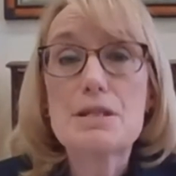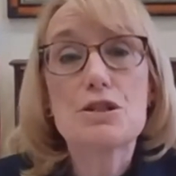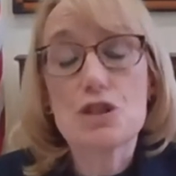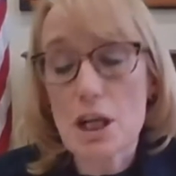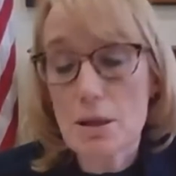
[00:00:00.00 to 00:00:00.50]

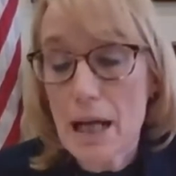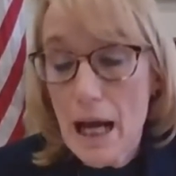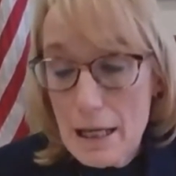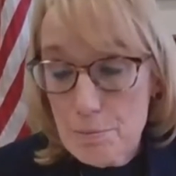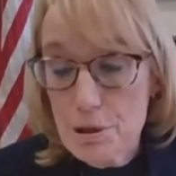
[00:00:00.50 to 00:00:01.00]
Mr. Chairman,
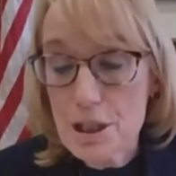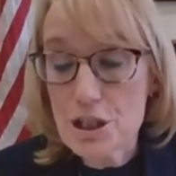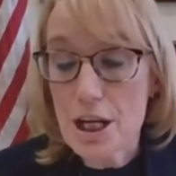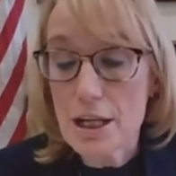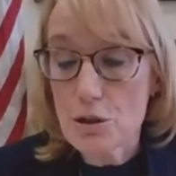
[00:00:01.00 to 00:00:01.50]
I
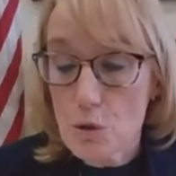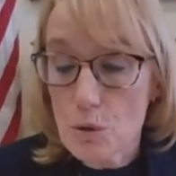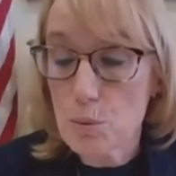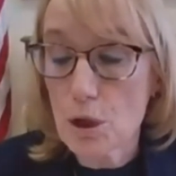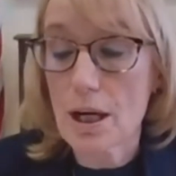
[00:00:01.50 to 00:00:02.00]
appreciate
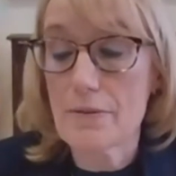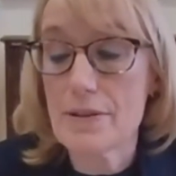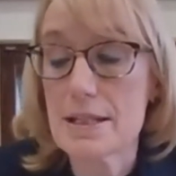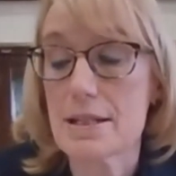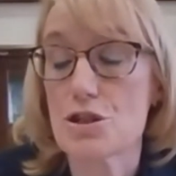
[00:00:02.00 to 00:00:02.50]
your work
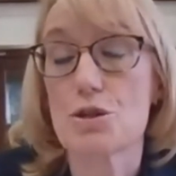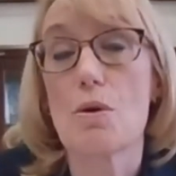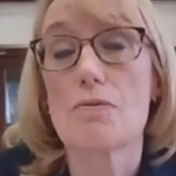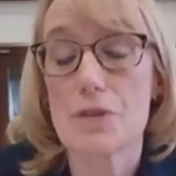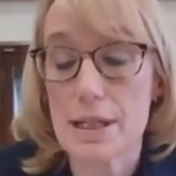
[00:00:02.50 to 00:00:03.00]
on this
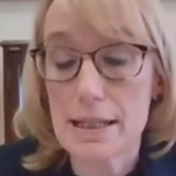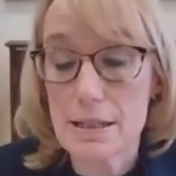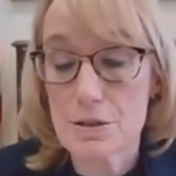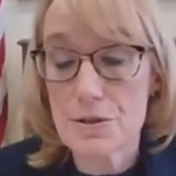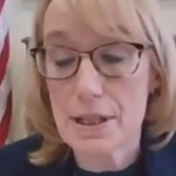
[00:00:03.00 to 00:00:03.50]
issue over the
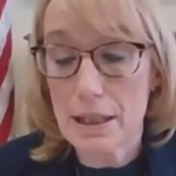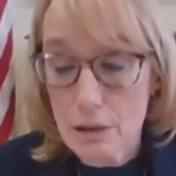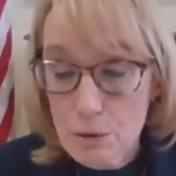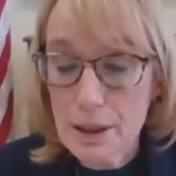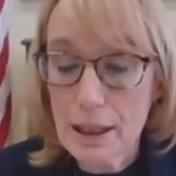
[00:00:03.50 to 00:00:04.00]
years,
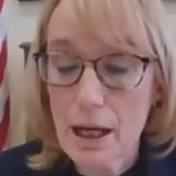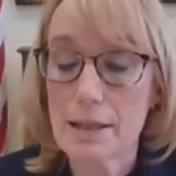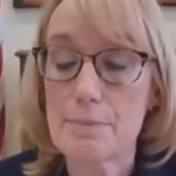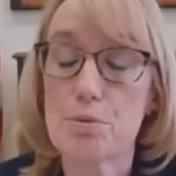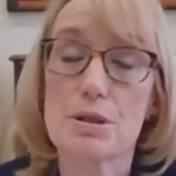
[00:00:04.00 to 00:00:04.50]
including
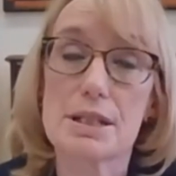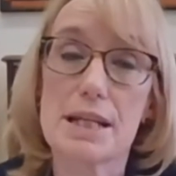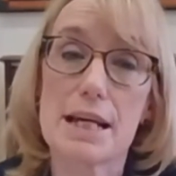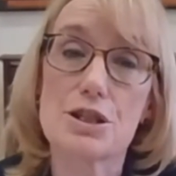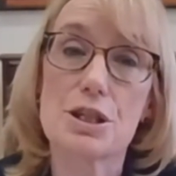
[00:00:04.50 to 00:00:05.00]
on
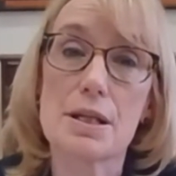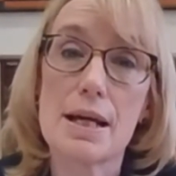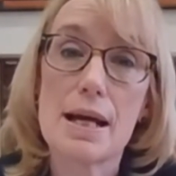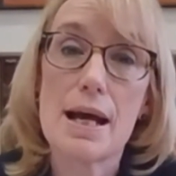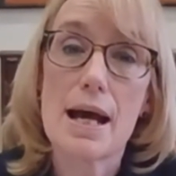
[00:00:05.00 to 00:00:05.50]
importation
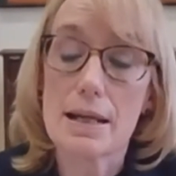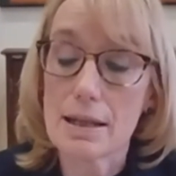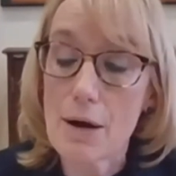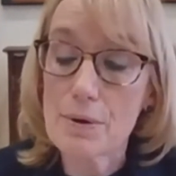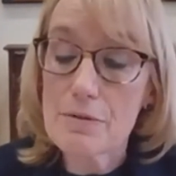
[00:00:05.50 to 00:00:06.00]
and
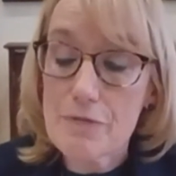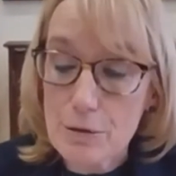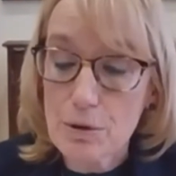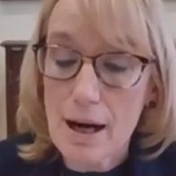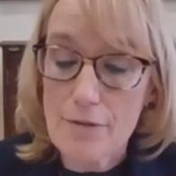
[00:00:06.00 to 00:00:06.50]
allowing the
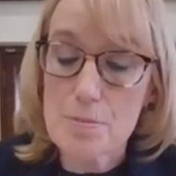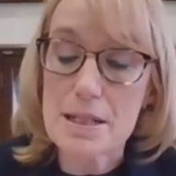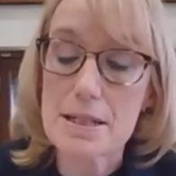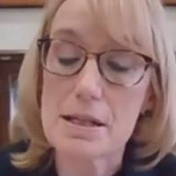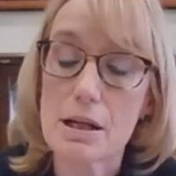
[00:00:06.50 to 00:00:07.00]
federal
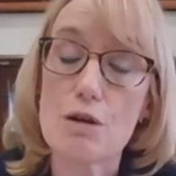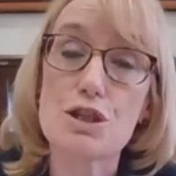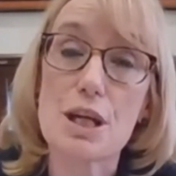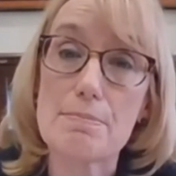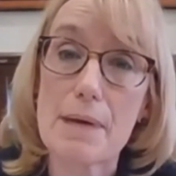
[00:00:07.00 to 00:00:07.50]
government to
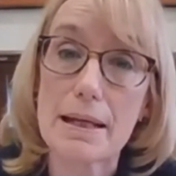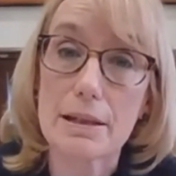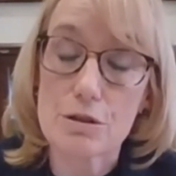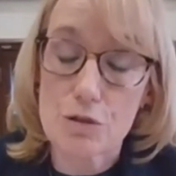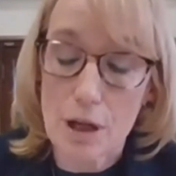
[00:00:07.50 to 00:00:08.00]
negotiate
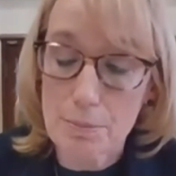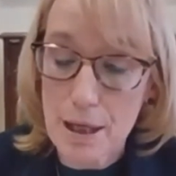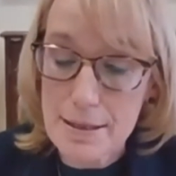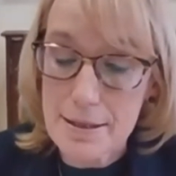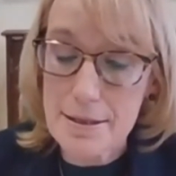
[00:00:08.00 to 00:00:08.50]
Medicare drug
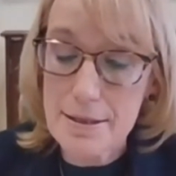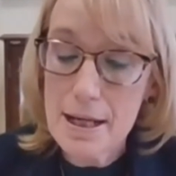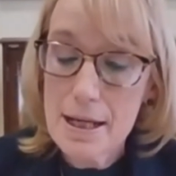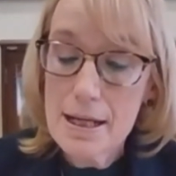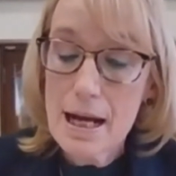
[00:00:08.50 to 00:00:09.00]
prices.
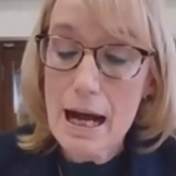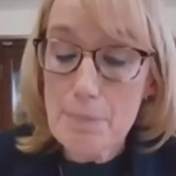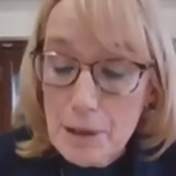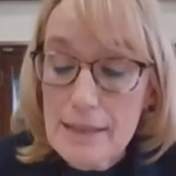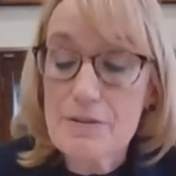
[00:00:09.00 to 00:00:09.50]
I
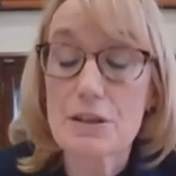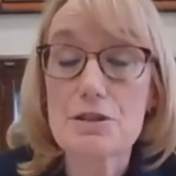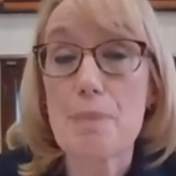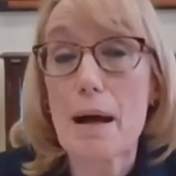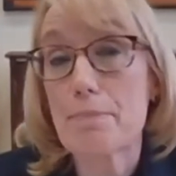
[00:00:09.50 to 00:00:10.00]
believe
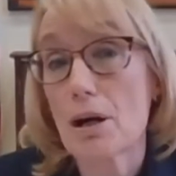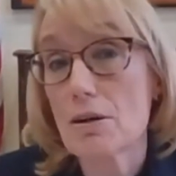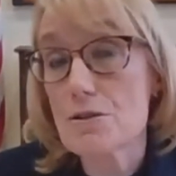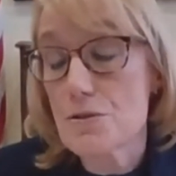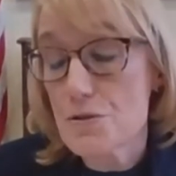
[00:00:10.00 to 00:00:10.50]
there's
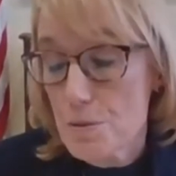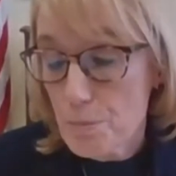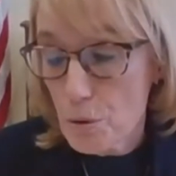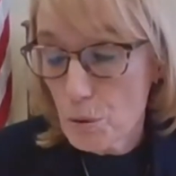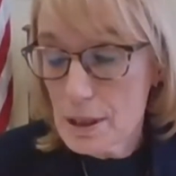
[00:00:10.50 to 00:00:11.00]
bipartisan
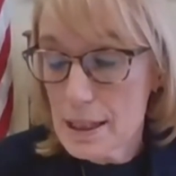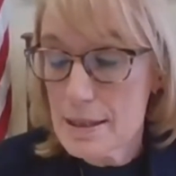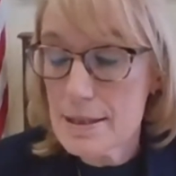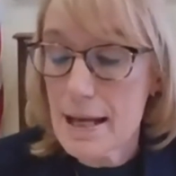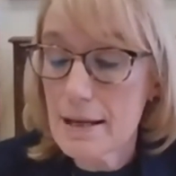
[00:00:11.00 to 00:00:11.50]
support
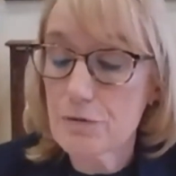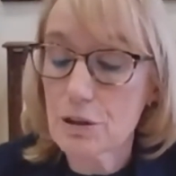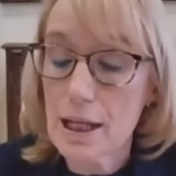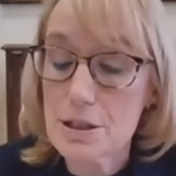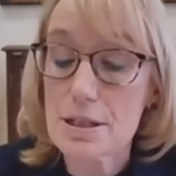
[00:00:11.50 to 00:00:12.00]
in the Senate
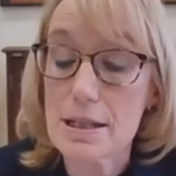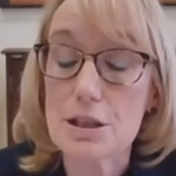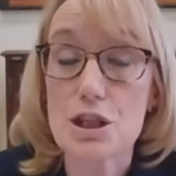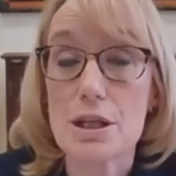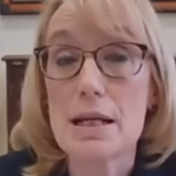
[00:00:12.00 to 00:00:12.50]
for
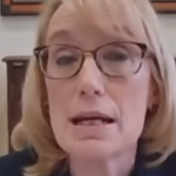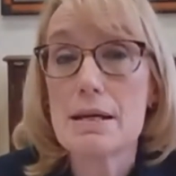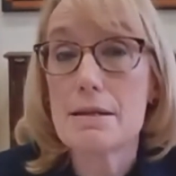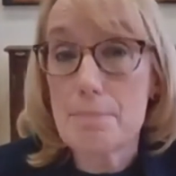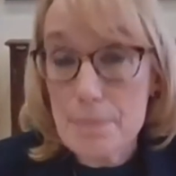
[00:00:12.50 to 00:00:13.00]
legislation
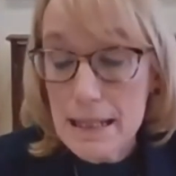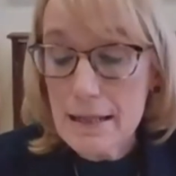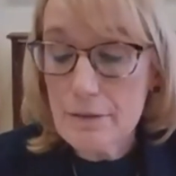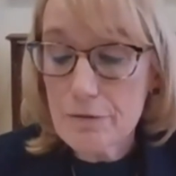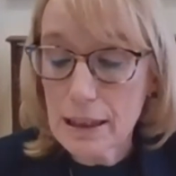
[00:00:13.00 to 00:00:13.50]
that
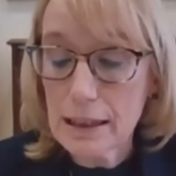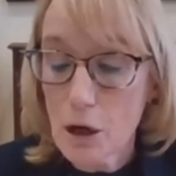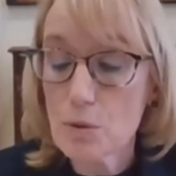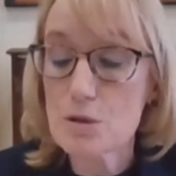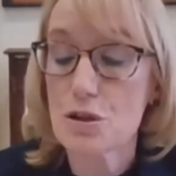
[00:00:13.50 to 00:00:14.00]
meaningfully
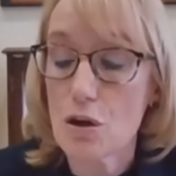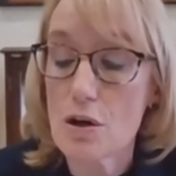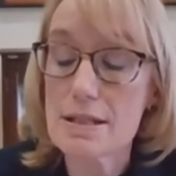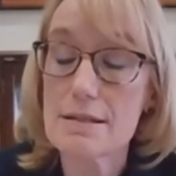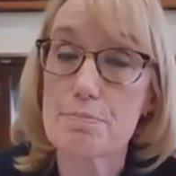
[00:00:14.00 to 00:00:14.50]
lowers the
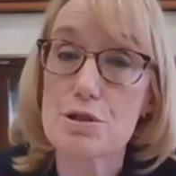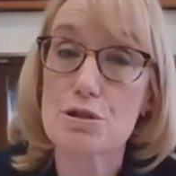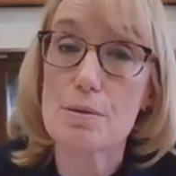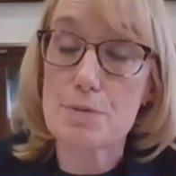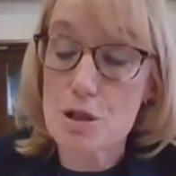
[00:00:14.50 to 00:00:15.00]
cost of
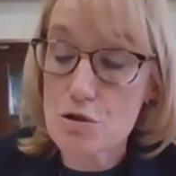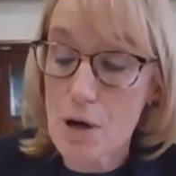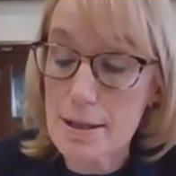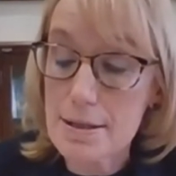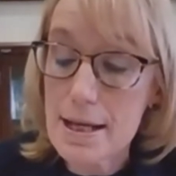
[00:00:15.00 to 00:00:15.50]
prescription
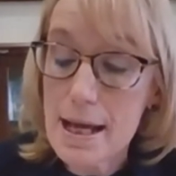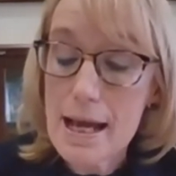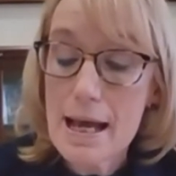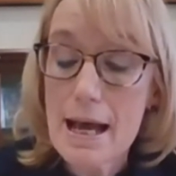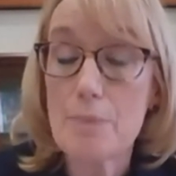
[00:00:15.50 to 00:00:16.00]
drugs,
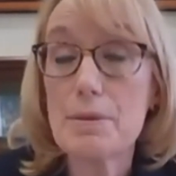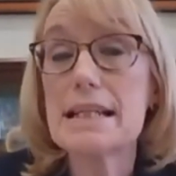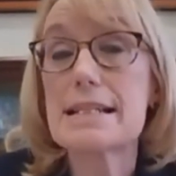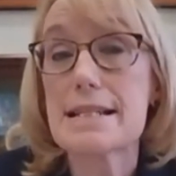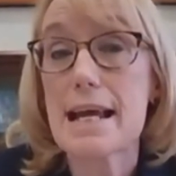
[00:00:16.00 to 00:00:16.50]
and we
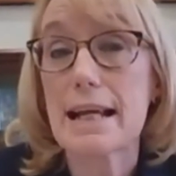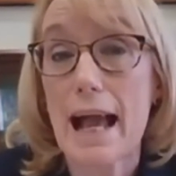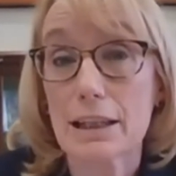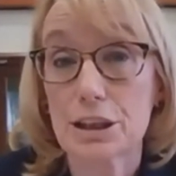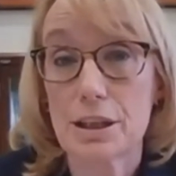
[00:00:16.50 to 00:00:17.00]
need to take
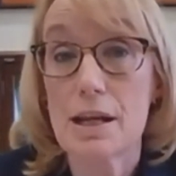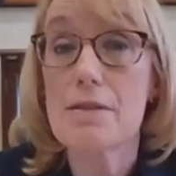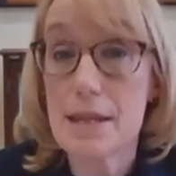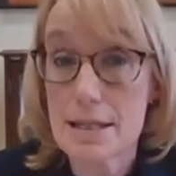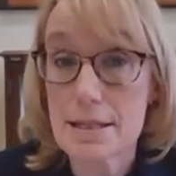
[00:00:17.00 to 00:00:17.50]
action
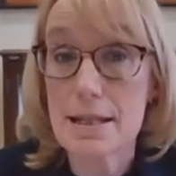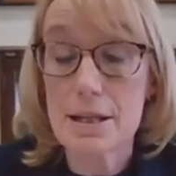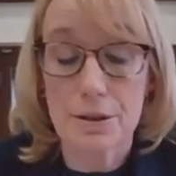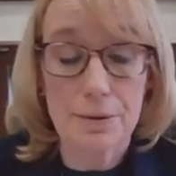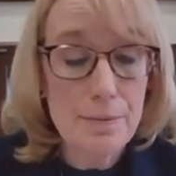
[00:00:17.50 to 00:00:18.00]
this
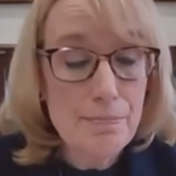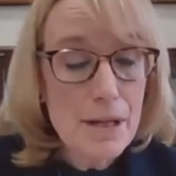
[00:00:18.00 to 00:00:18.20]
year.